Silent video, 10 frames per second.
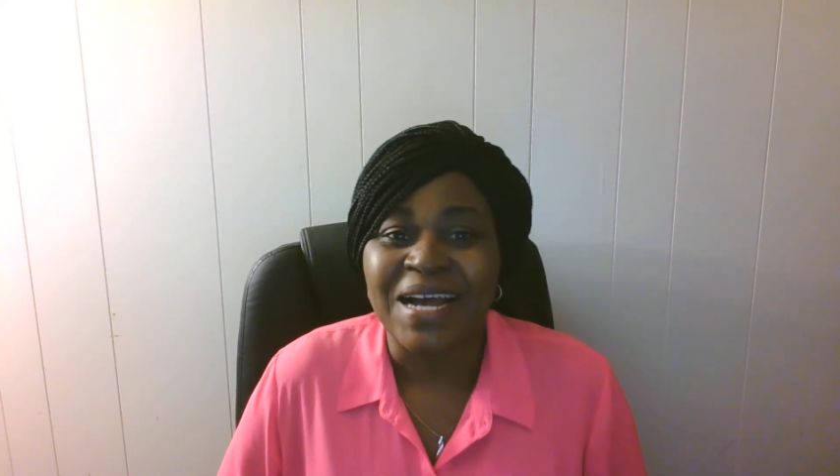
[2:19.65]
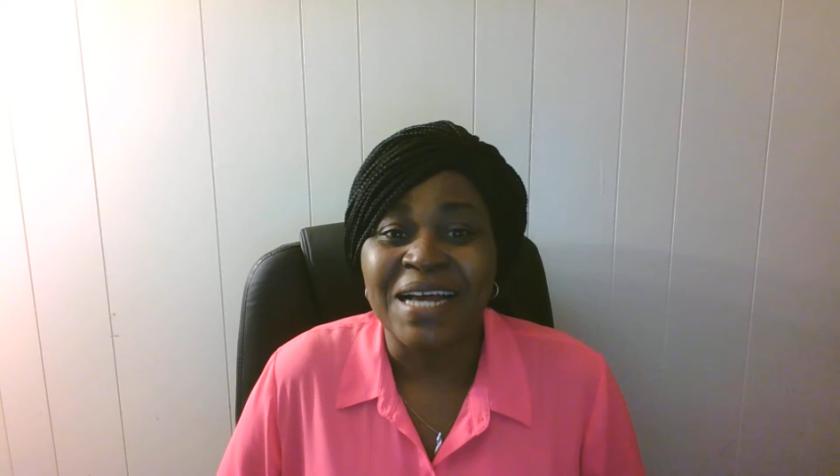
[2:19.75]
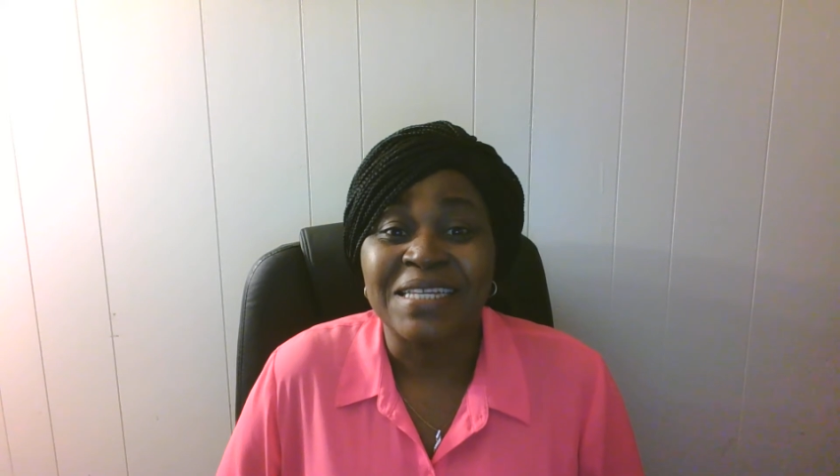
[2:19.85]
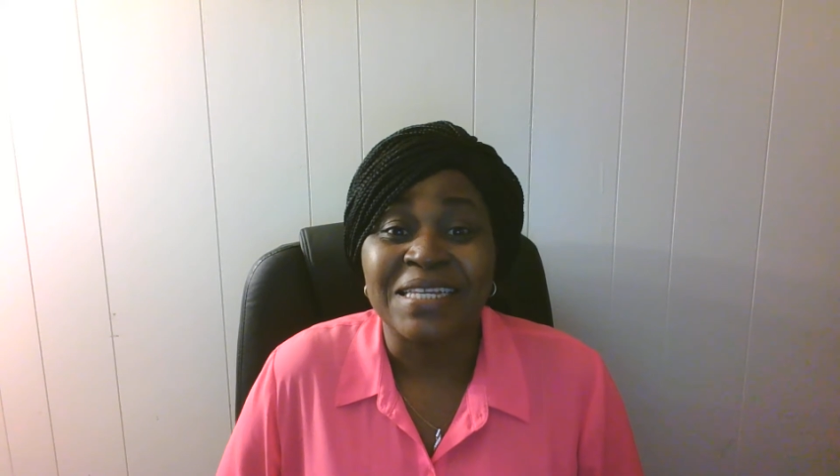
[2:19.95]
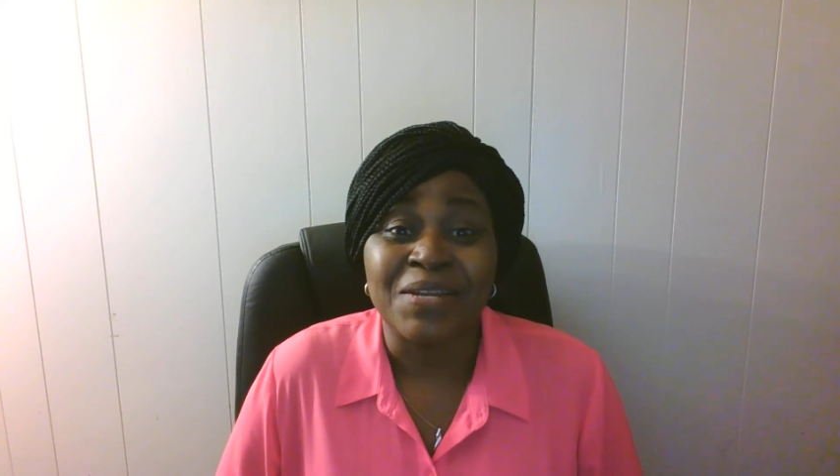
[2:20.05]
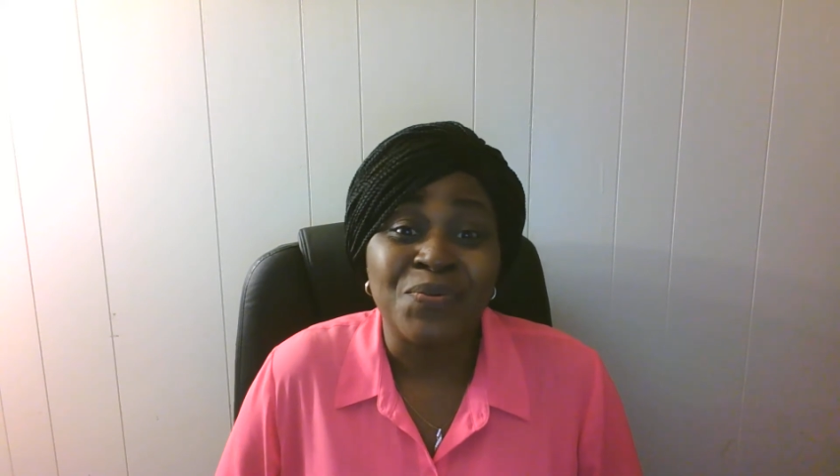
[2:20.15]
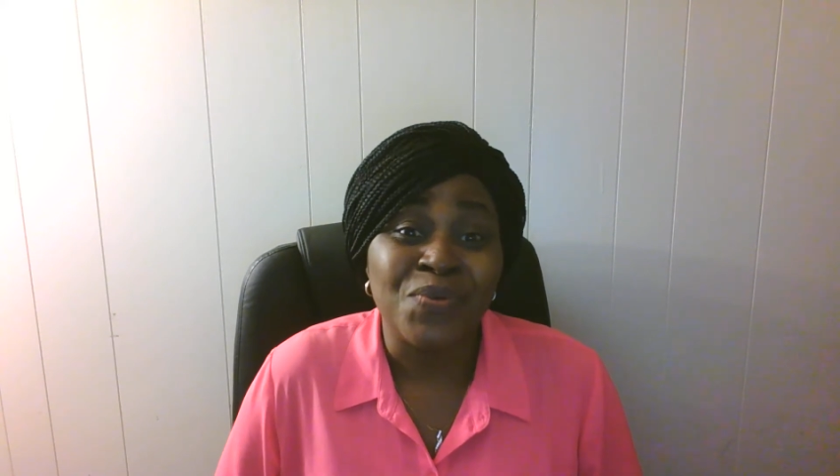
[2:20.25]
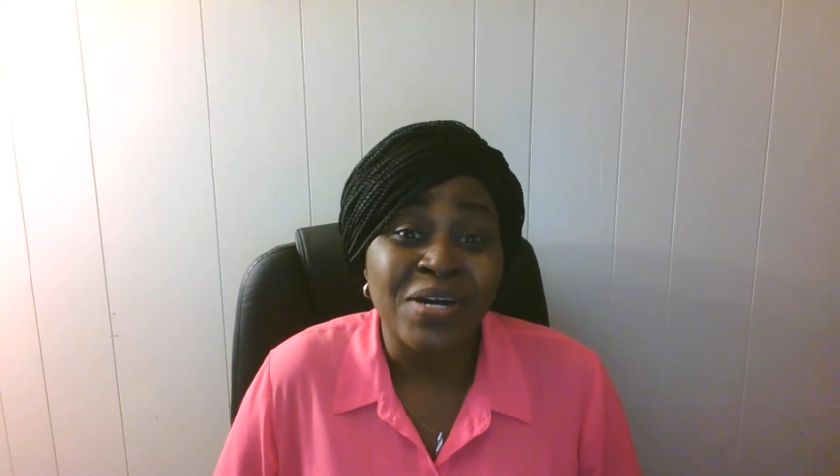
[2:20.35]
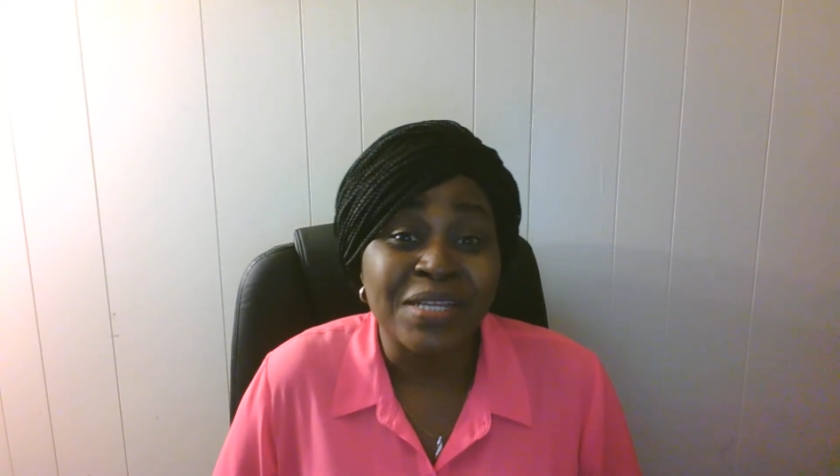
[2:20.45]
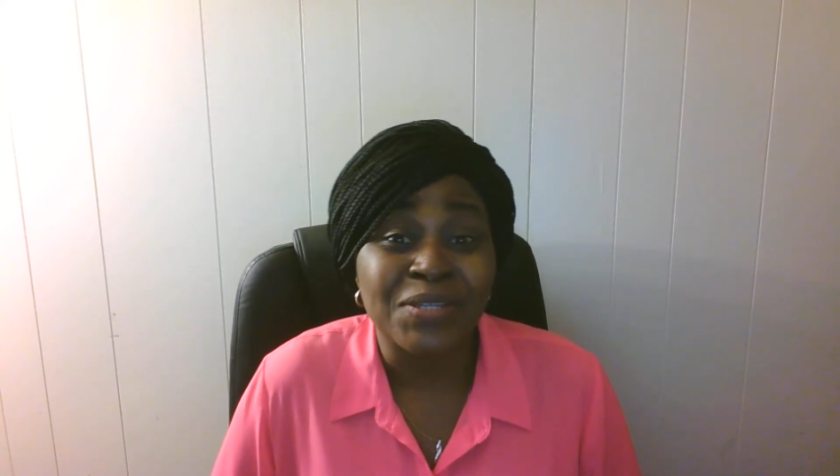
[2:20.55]
as it
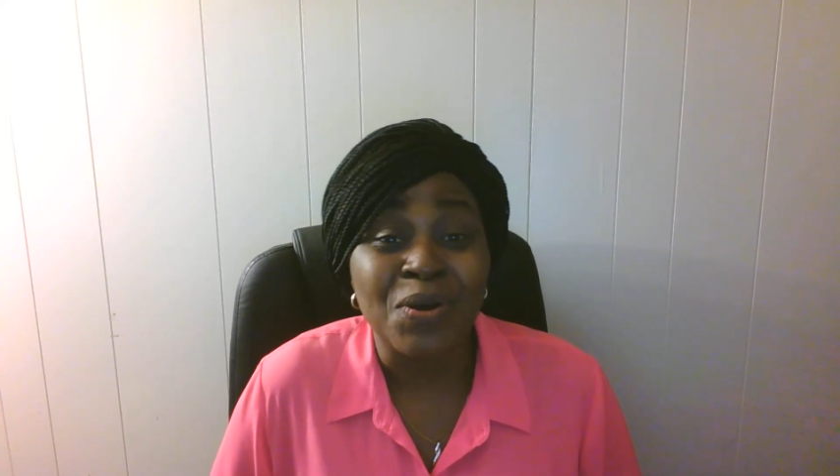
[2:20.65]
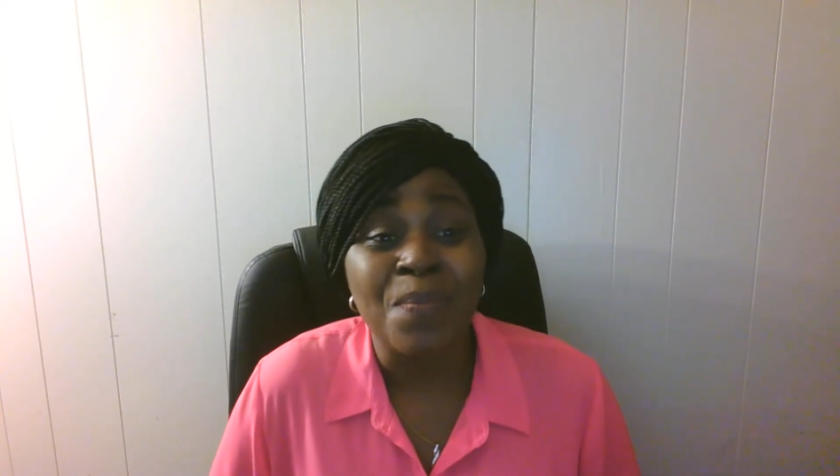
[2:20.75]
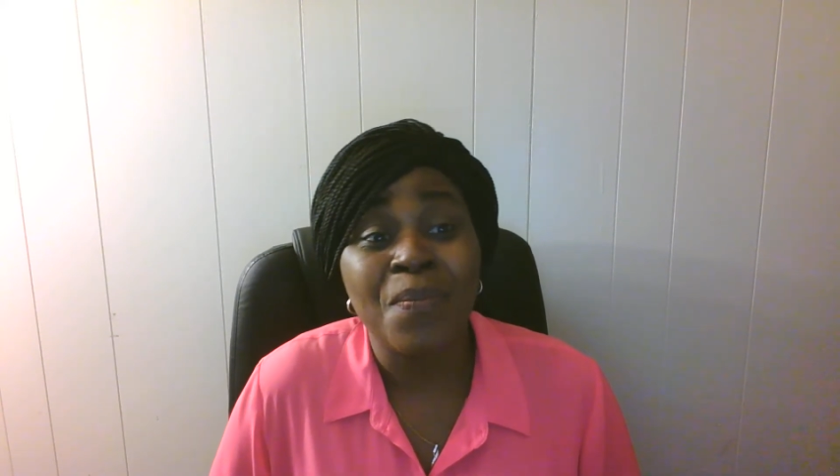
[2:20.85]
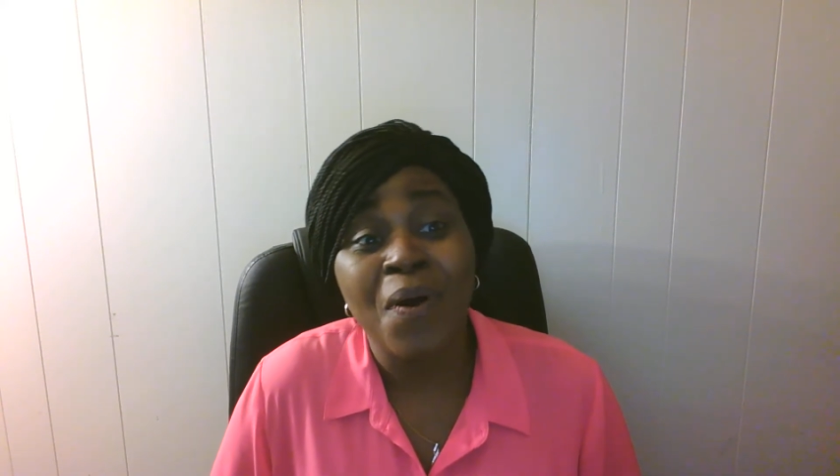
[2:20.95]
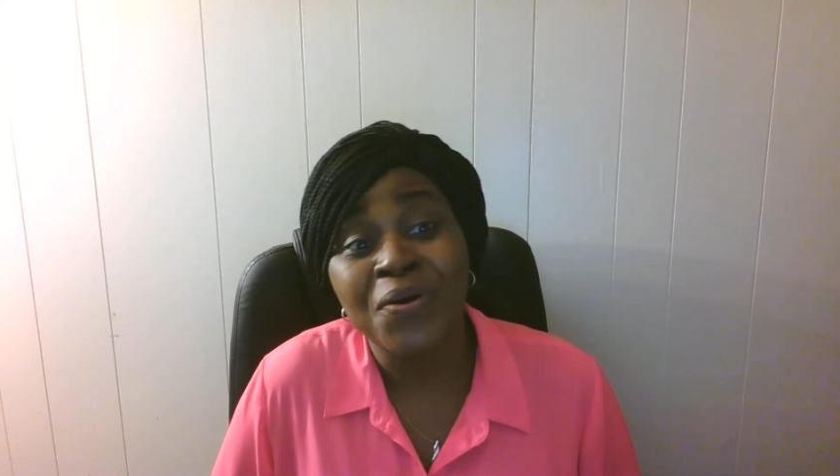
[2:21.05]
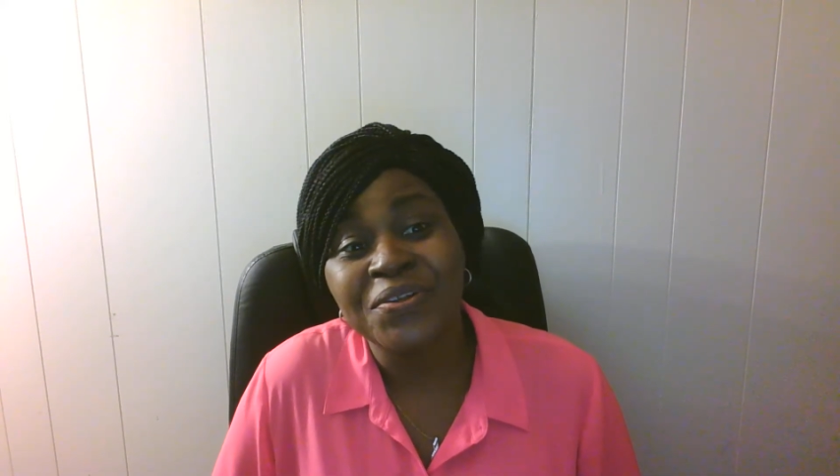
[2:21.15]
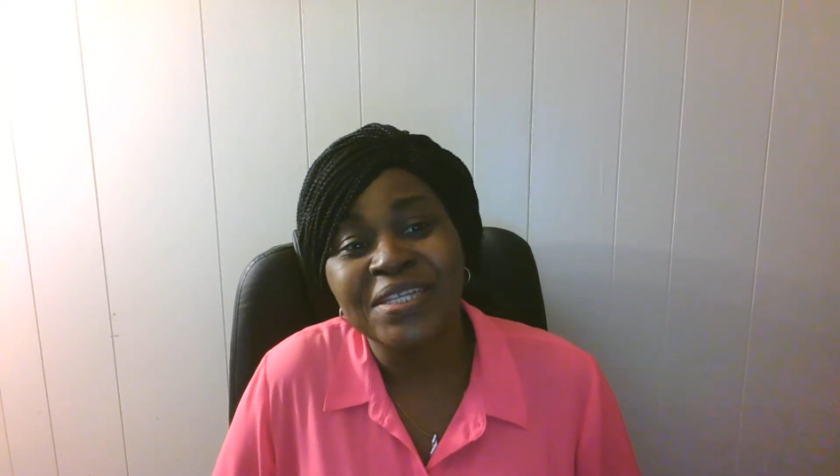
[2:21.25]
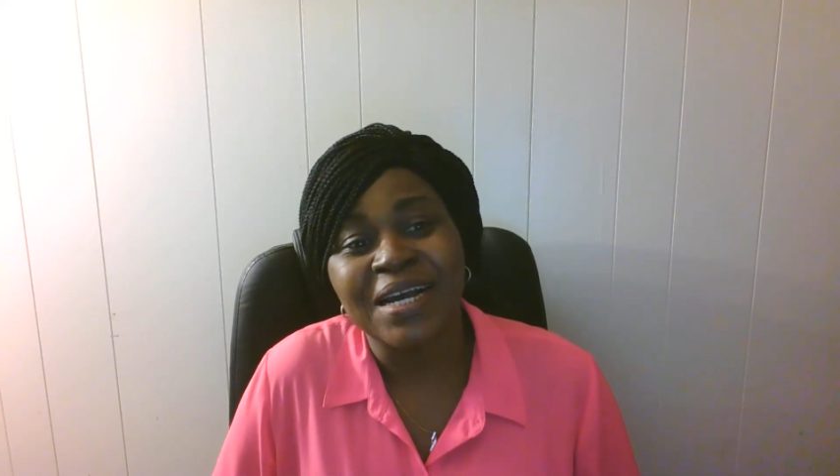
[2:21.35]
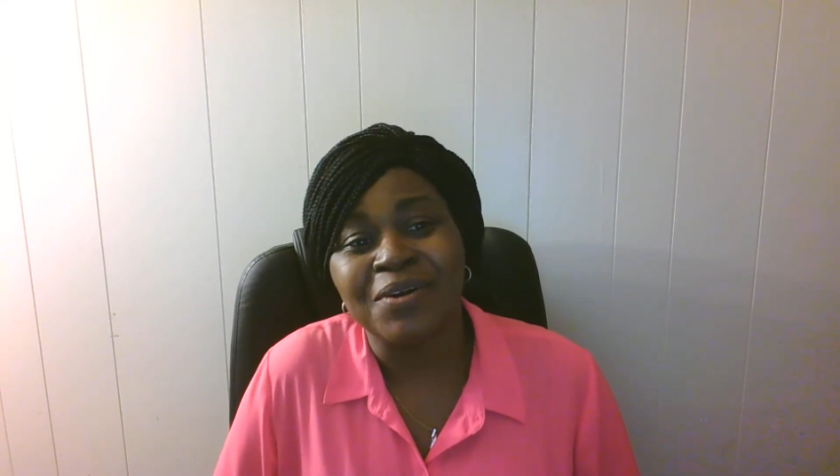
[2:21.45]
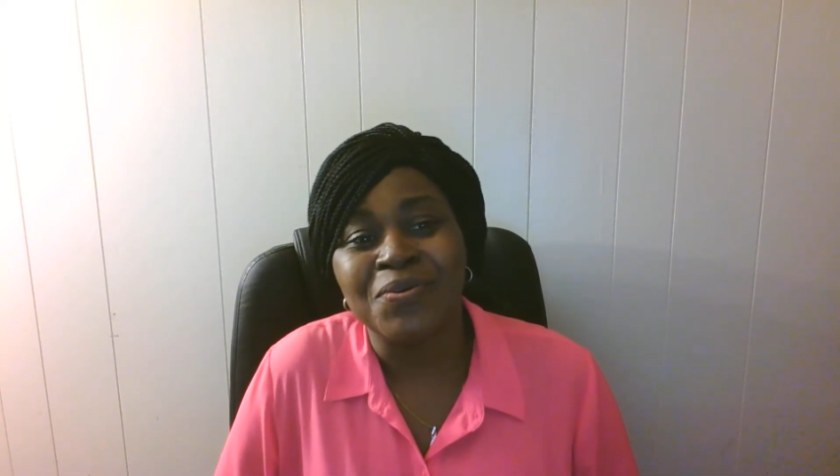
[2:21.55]
was some
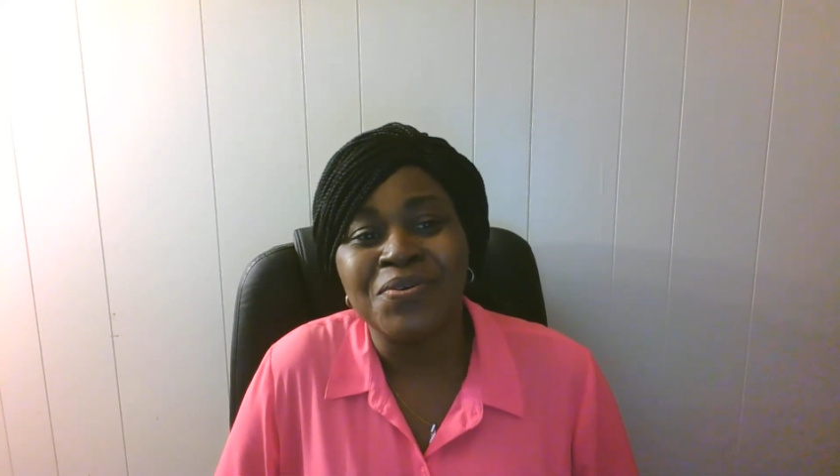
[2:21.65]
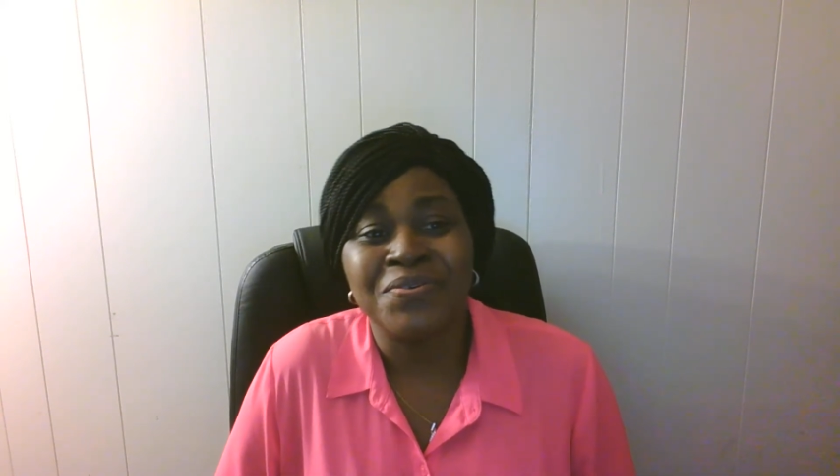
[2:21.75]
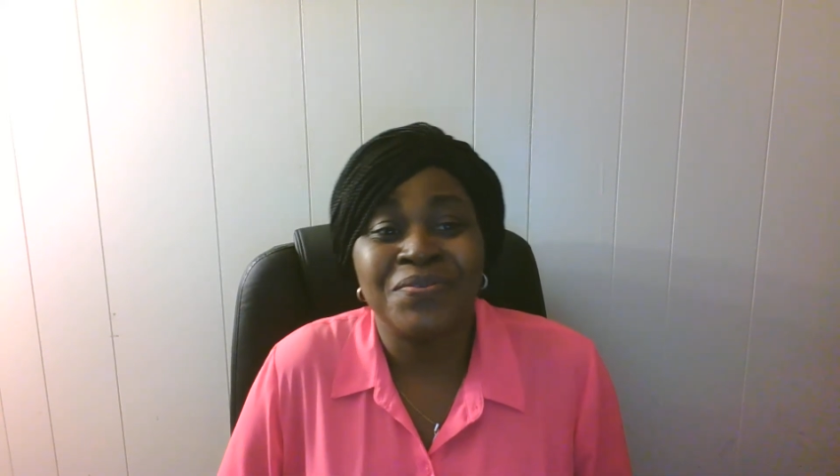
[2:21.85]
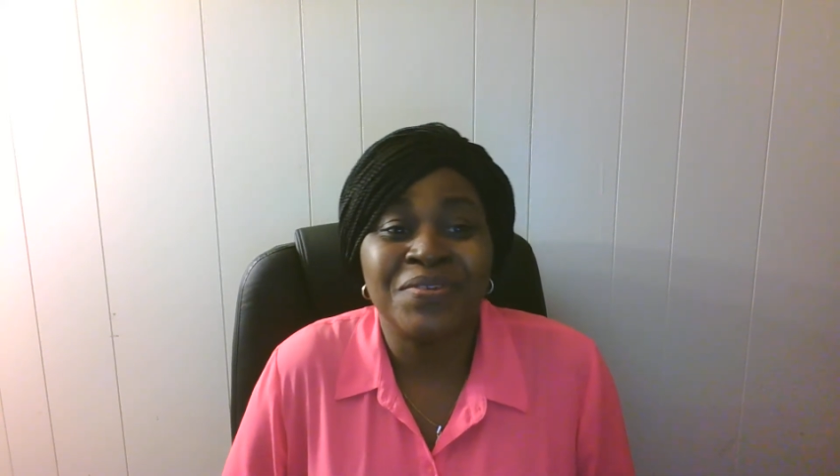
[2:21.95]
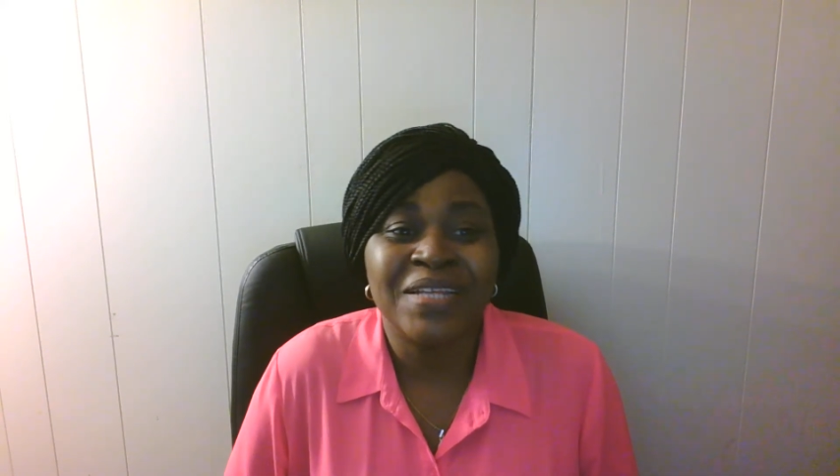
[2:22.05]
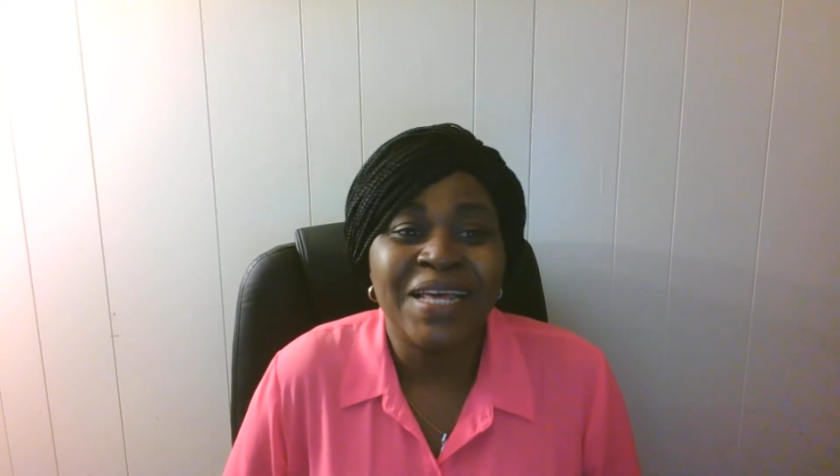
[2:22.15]
months ago,